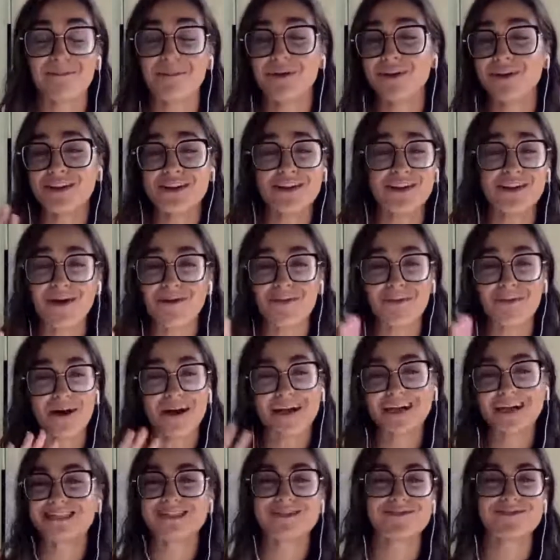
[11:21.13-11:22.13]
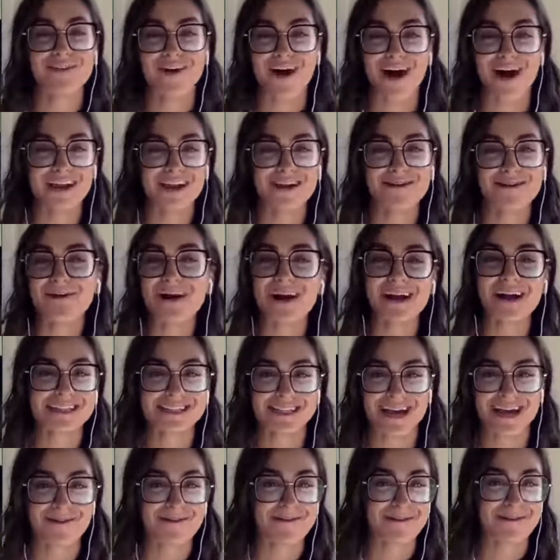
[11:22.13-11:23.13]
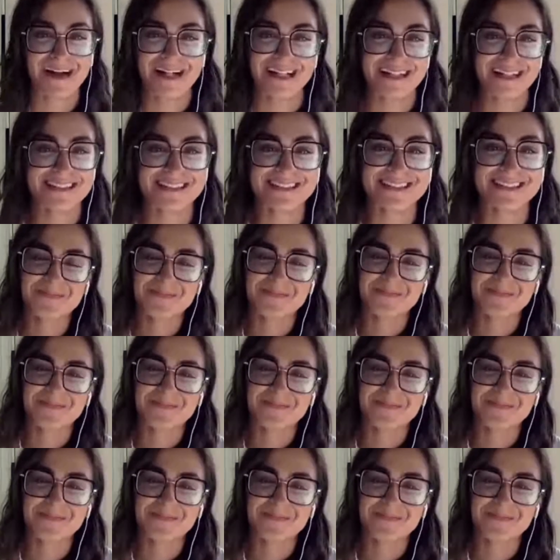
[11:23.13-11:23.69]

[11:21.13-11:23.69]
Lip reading: But you know what? It's fine. It worked out well.